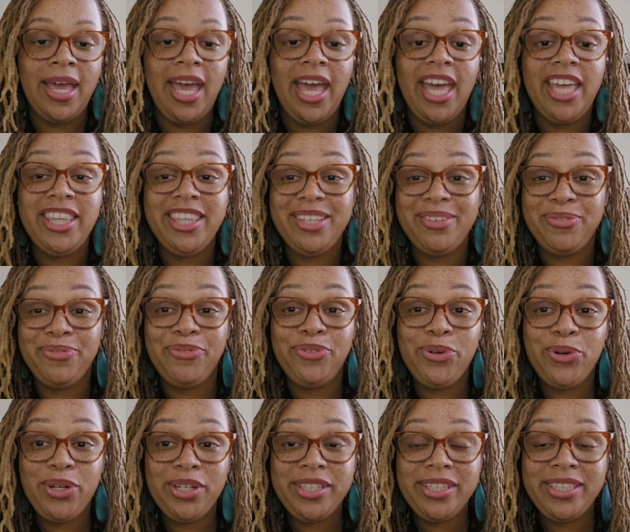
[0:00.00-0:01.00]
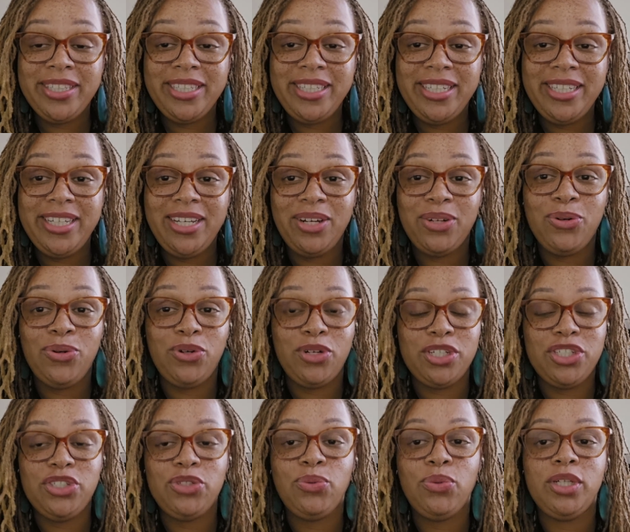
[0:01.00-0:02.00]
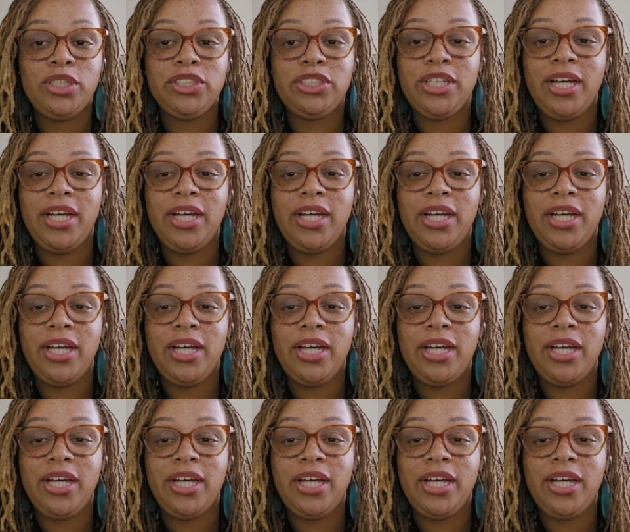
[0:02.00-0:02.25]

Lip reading: And then fourthly, of course, you want